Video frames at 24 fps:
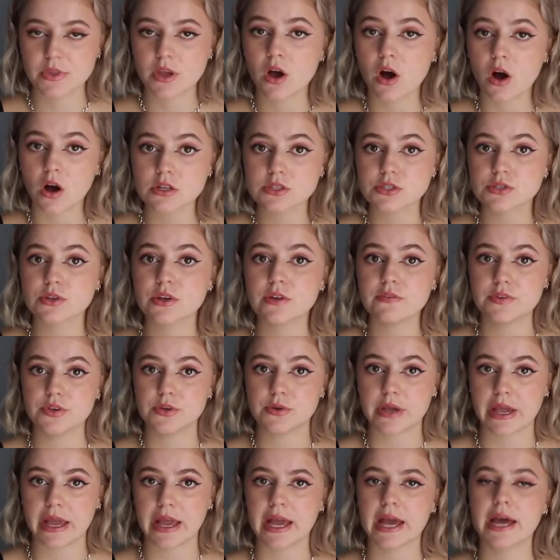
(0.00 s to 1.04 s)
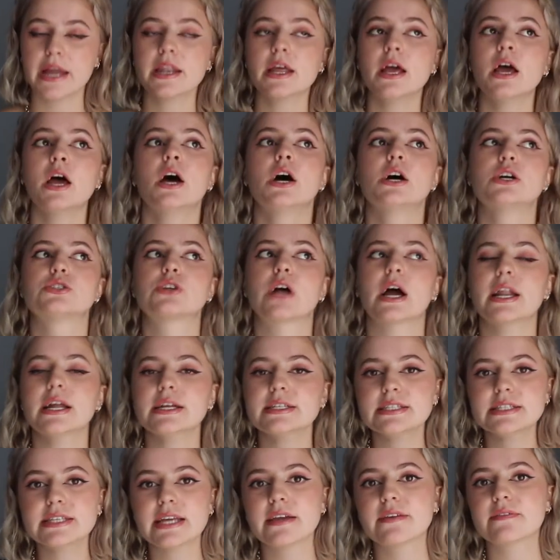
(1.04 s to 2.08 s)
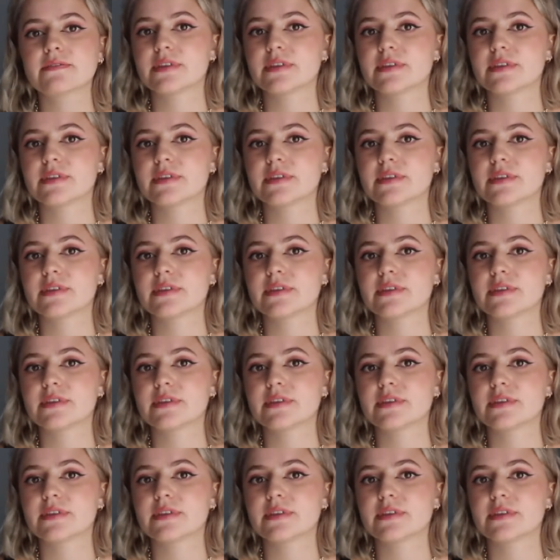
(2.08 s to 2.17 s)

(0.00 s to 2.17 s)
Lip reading: also, if you can, try not to take